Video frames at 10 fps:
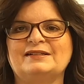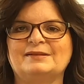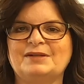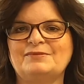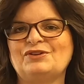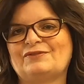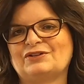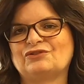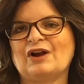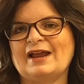Sometimes you have to
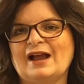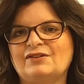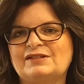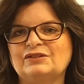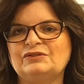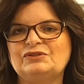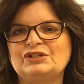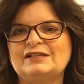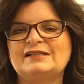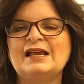try out
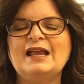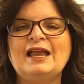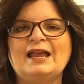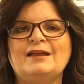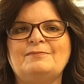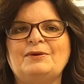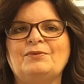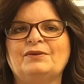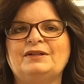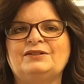solutions and be
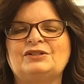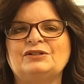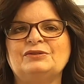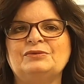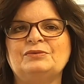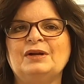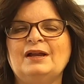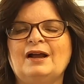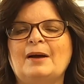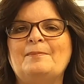willing to
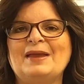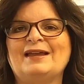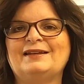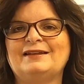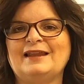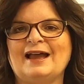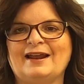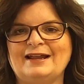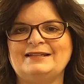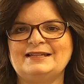abandon that
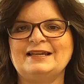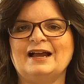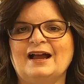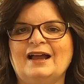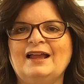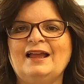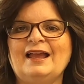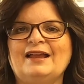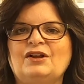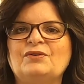idea
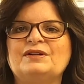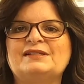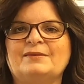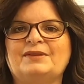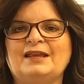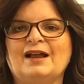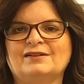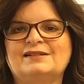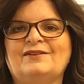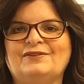and go to something
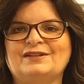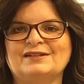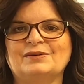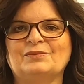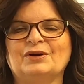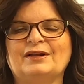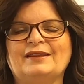else if it doesn't work.